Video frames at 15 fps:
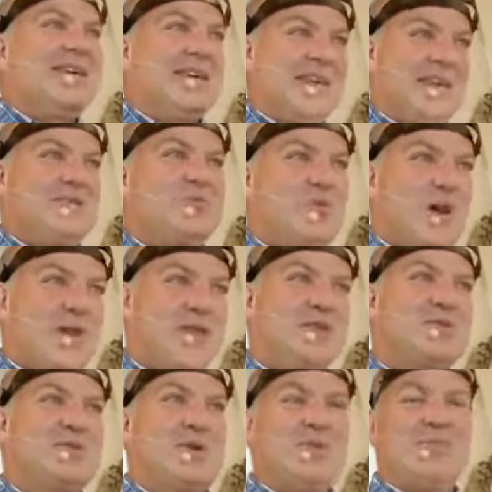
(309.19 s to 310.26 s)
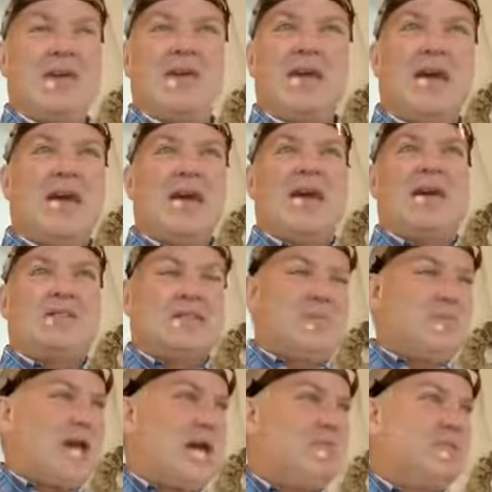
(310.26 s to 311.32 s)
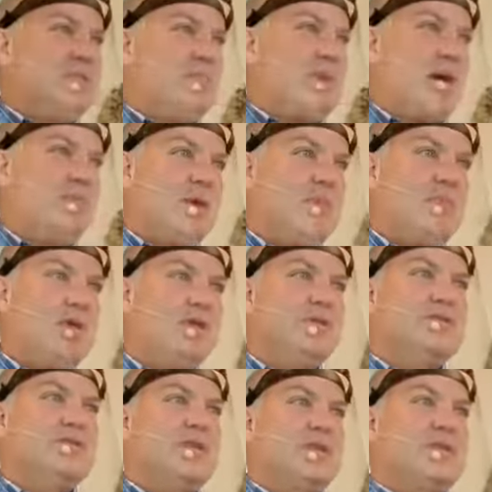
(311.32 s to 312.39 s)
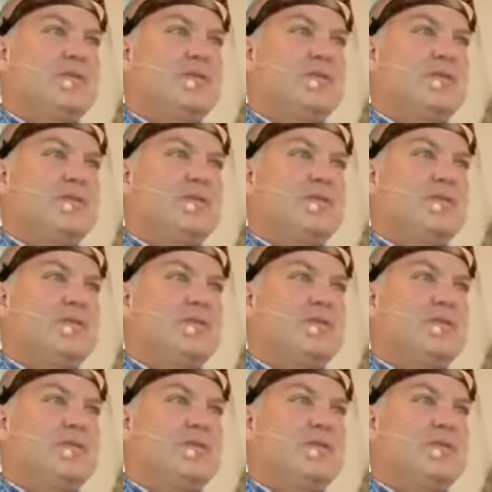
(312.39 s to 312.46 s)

Is what it's going to be. Sometimes it might be music.